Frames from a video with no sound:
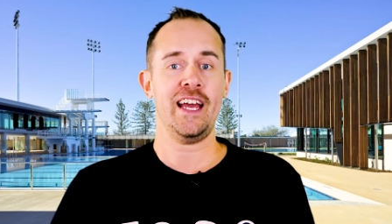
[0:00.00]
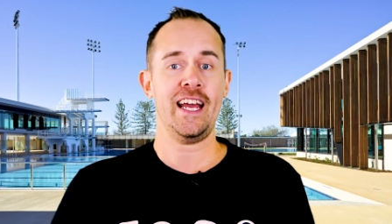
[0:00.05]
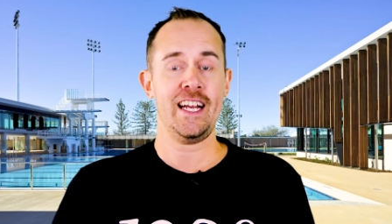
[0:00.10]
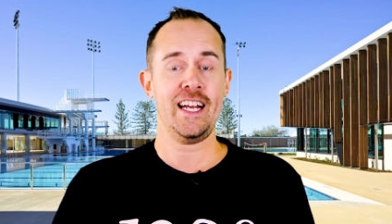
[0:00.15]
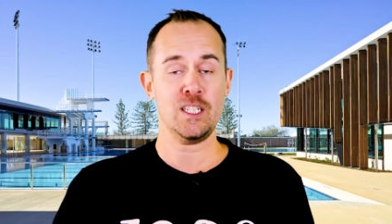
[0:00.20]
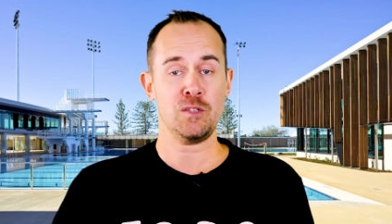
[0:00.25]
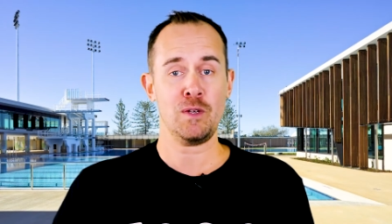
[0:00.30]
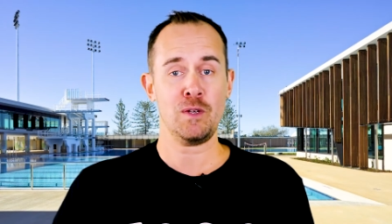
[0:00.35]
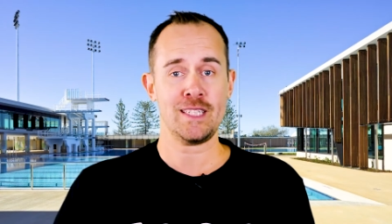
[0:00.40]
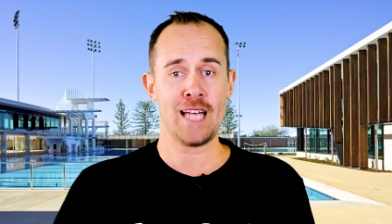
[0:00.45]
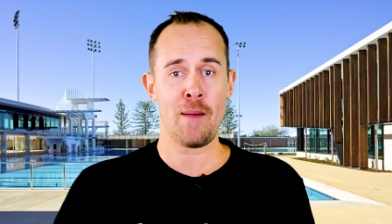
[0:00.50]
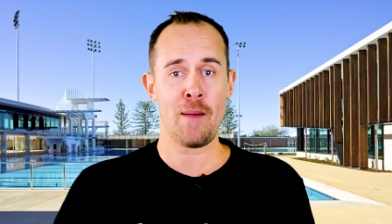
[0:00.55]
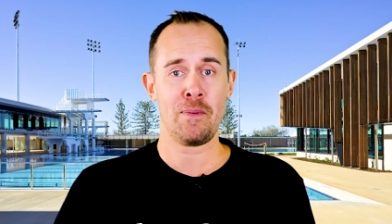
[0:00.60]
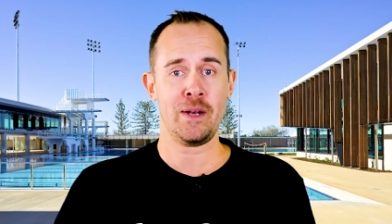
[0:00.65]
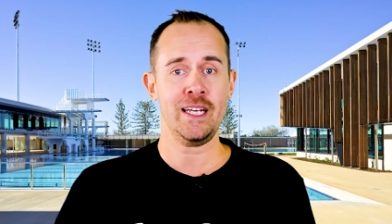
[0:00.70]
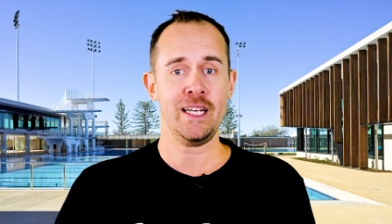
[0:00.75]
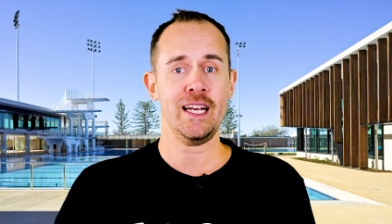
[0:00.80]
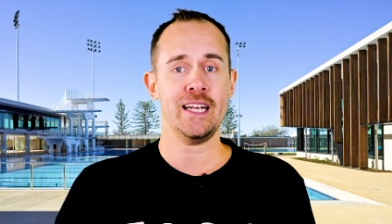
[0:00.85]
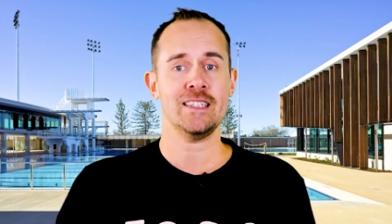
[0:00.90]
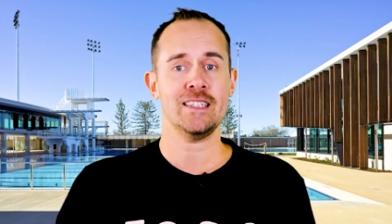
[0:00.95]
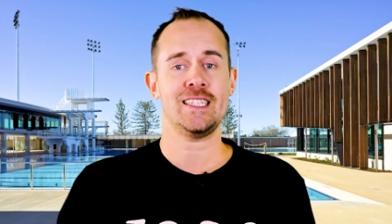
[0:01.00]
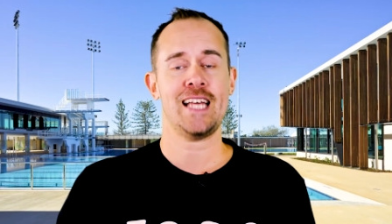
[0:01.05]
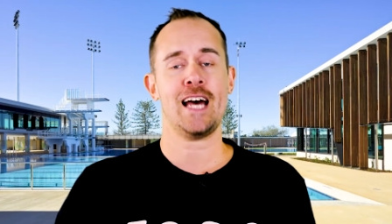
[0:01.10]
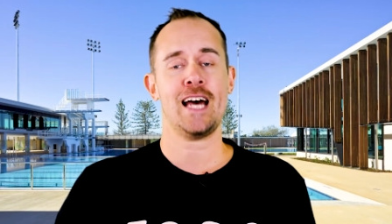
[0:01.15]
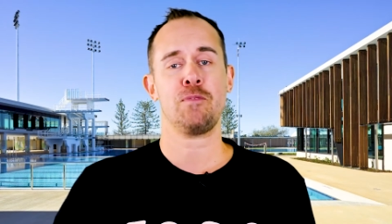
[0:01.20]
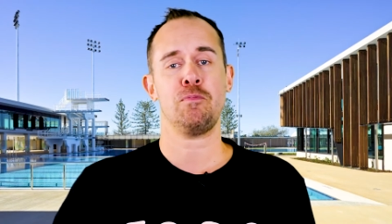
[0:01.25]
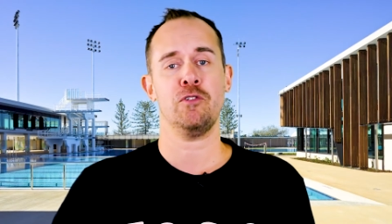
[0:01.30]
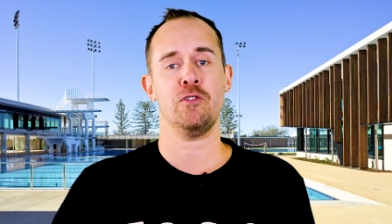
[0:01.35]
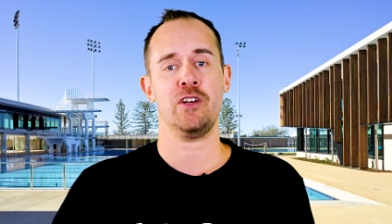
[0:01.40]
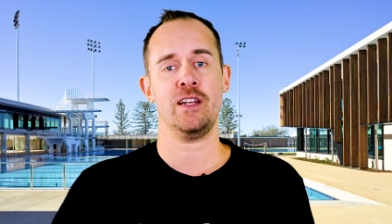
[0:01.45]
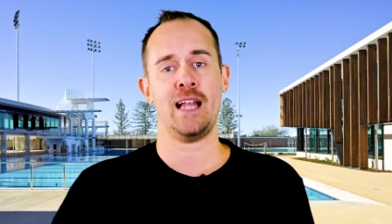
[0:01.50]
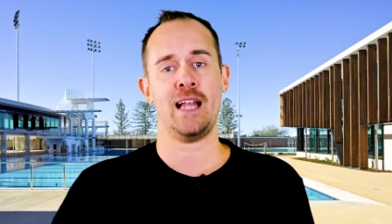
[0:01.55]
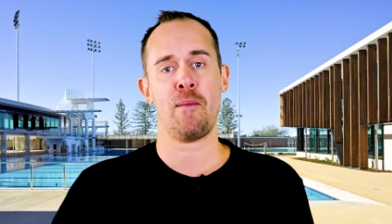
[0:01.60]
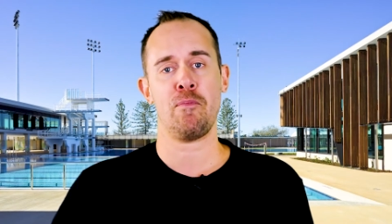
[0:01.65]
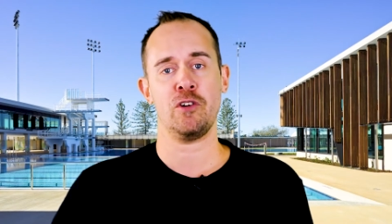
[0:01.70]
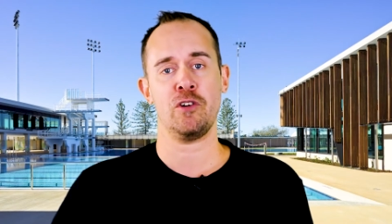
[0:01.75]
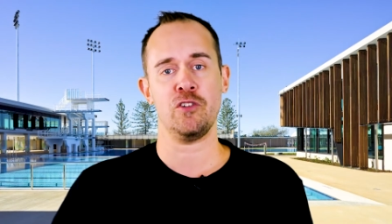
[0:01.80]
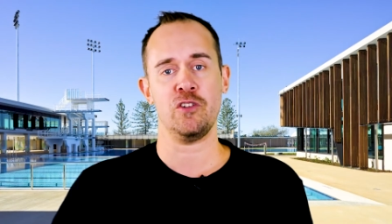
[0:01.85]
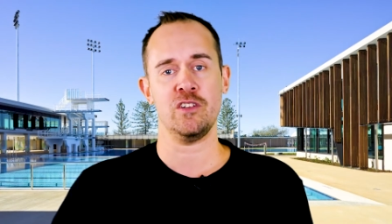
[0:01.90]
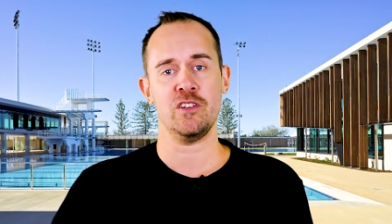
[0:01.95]
Here's what's happening in Southport and
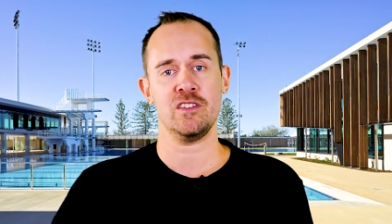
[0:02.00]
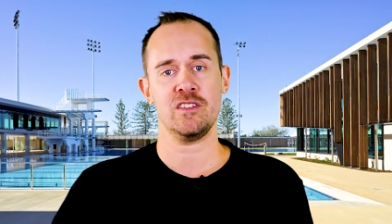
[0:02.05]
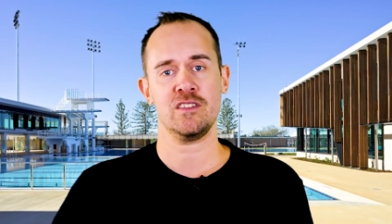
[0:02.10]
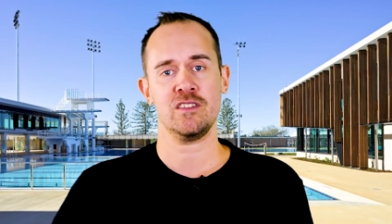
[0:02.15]
Labrador.